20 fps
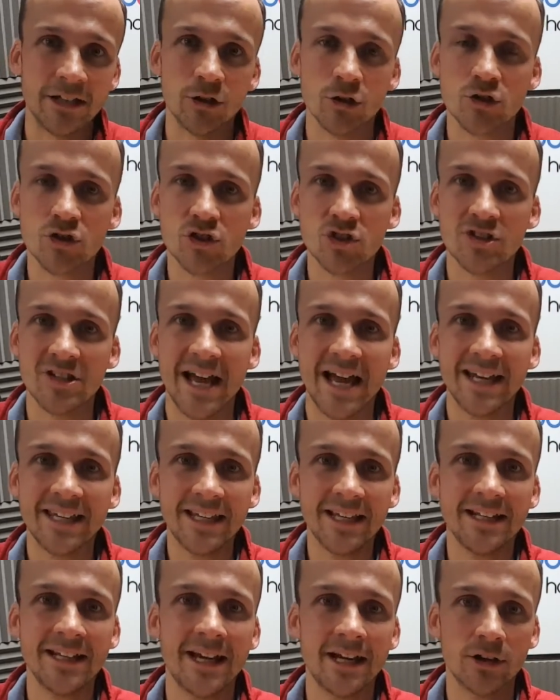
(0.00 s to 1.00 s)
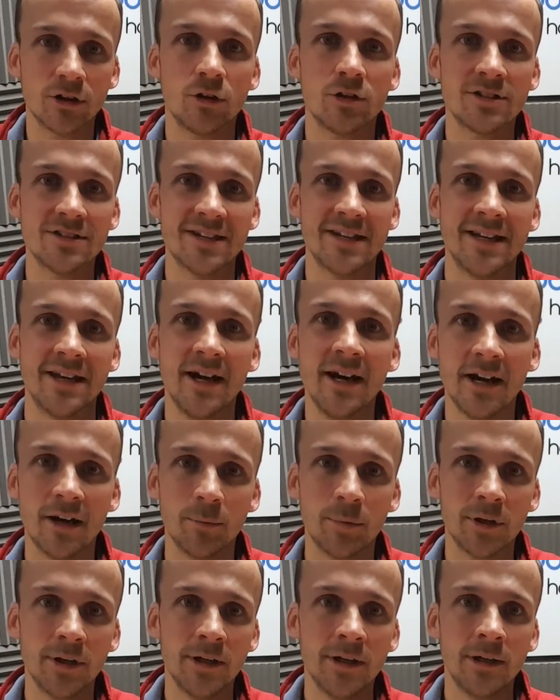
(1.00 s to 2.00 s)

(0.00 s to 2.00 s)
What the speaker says: You're stacking that content up,